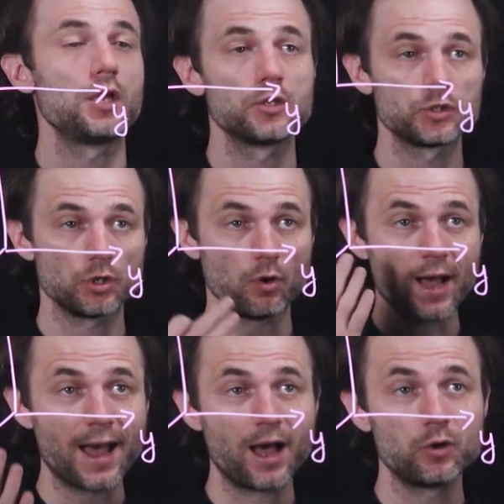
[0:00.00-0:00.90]
So
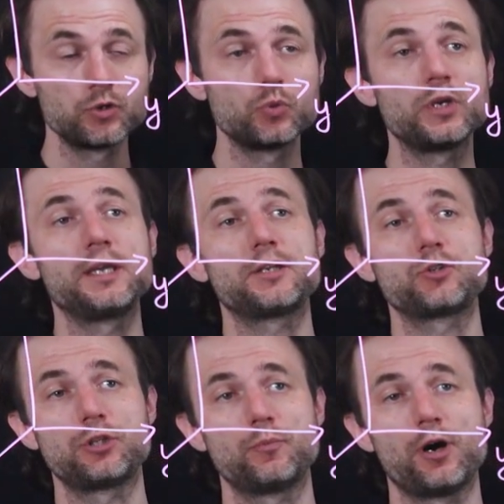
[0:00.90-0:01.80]
how do we get
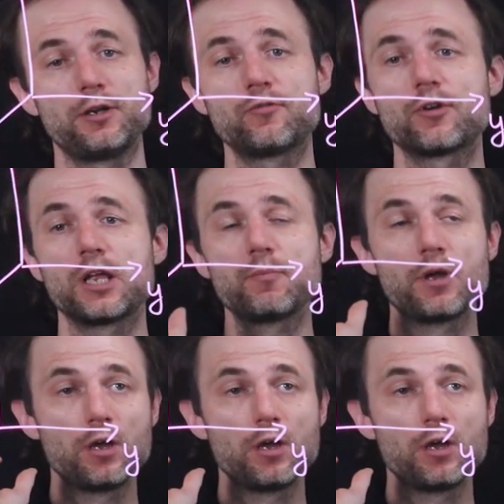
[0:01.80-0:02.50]
to the body frame